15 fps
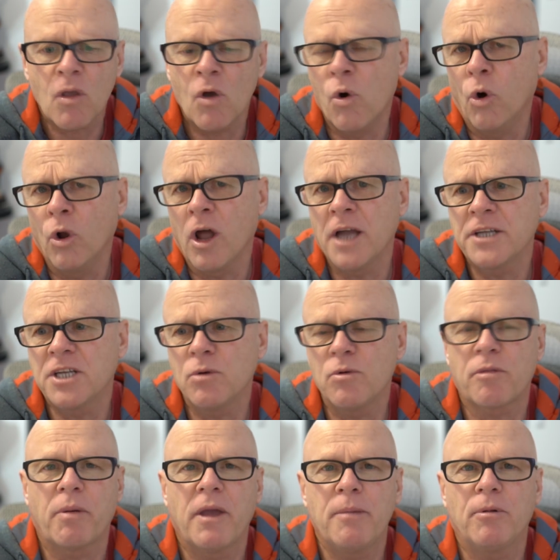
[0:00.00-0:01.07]
All I do
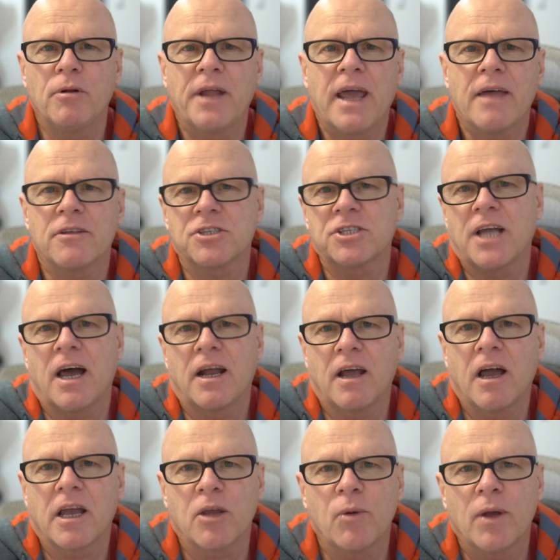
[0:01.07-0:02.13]
with people now that start
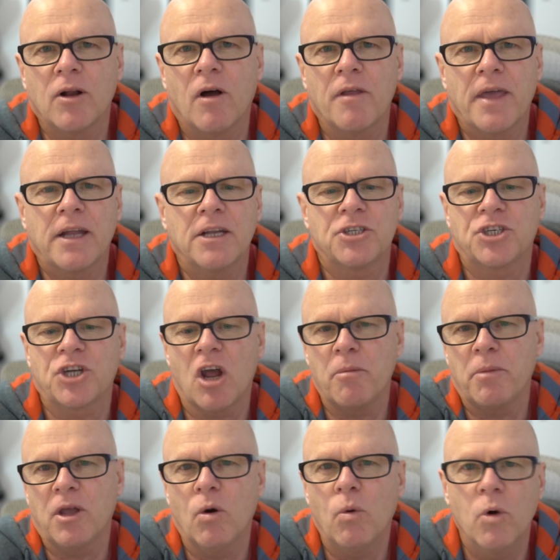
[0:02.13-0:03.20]
arguing like that is show
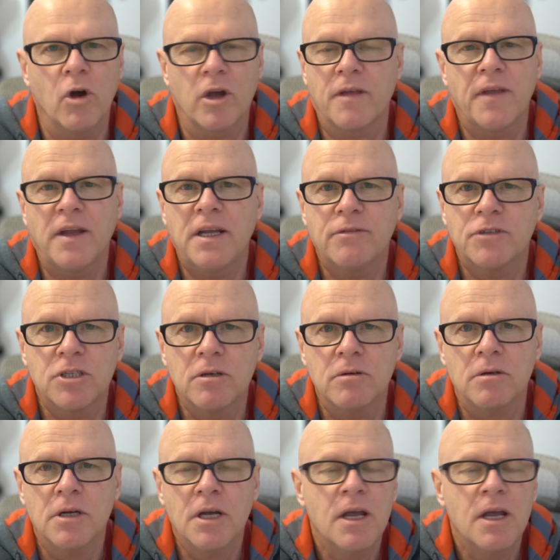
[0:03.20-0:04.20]
me your work, and they never do.